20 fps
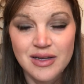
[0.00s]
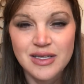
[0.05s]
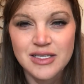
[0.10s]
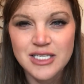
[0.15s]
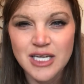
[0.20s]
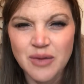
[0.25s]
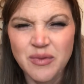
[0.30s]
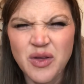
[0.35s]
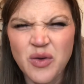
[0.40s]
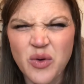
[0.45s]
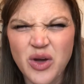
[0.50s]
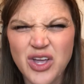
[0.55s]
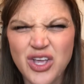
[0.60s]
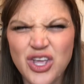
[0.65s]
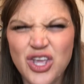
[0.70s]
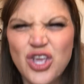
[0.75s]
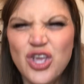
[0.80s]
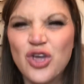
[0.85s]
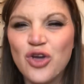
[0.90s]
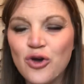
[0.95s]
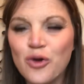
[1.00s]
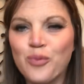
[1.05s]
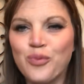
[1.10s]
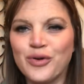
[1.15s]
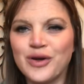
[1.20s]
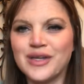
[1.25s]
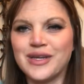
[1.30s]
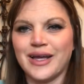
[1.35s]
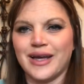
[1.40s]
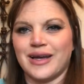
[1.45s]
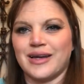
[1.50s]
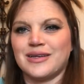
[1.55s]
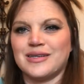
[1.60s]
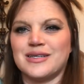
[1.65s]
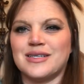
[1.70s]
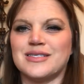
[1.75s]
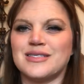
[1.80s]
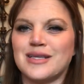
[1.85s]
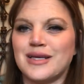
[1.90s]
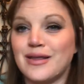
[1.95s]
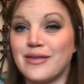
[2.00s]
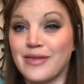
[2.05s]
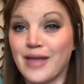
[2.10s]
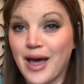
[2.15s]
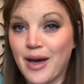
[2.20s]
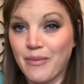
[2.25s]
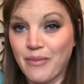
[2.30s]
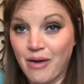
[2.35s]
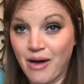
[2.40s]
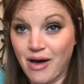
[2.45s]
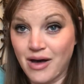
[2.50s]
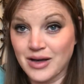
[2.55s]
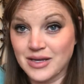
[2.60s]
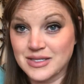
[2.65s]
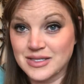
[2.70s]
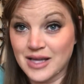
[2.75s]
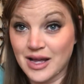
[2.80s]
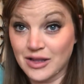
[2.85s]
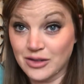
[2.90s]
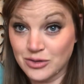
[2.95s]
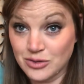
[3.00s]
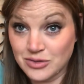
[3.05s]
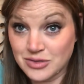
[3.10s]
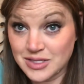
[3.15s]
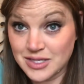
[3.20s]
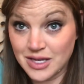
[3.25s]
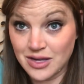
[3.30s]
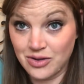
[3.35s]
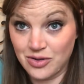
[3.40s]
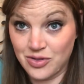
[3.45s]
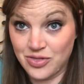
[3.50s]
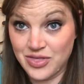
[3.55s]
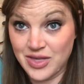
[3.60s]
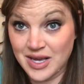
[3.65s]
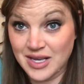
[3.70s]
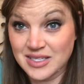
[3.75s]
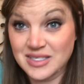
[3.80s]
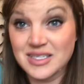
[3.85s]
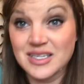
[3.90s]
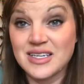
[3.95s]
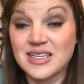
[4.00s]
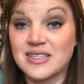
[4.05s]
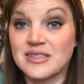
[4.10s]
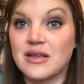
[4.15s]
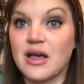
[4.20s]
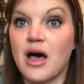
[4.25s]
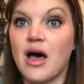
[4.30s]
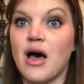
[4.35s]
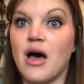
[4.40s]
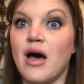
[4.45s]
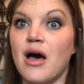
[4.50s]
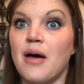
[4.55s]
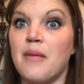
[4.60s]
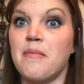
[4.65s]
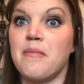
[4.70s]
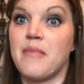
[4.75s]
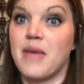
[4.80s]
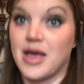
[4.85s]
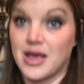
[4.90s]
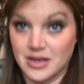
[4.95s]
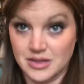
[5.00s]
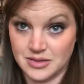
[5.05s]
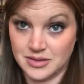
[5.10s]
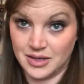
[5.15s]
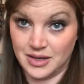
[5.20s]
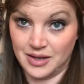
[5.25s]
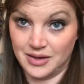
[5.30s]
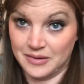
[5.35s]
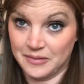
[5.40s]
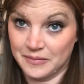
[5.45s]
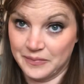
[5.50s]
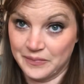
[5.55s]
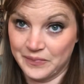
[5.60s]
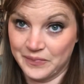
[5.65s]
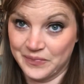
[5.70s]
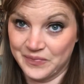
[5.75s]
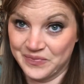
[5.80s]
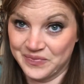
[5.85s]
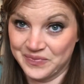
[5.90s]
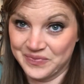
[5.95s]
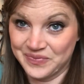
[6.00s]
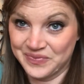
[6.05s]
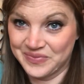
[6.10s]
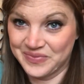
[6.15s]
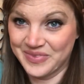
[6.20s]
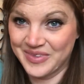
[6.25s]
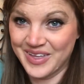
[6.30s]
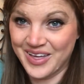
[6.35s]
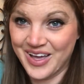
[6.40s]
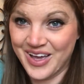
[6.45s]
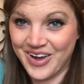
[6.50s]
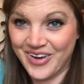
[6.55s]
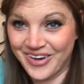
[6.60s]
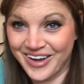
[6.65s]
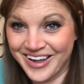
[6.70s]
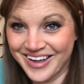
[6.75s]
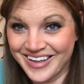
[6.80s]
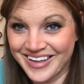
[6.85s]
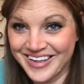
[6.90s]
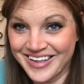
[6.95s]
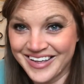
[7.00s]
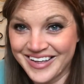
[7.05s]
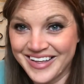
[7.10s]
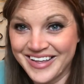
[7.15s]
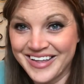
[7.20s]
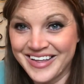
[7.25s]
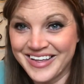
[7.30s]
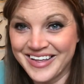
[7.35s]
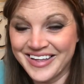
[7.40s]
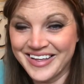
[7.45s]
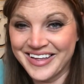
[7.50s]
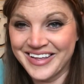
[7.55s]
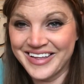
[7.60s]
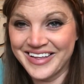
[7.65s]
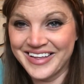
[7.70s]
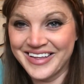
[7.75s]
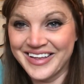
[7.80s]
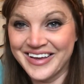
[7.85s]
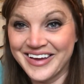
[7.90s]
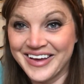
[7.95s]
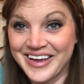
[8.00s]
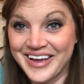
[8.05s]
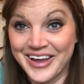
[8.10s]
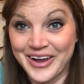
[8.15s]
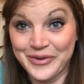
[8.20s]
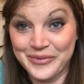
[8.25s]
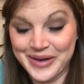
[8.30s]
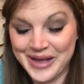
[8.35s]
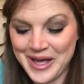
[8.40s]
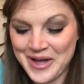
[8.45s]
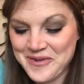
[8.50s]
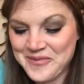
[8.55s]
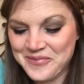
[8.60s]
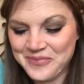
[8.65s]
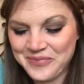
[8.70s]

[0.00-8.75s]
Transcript: Tell me what you predict is in that box that Lucille thinks is amazing. All right, here we go.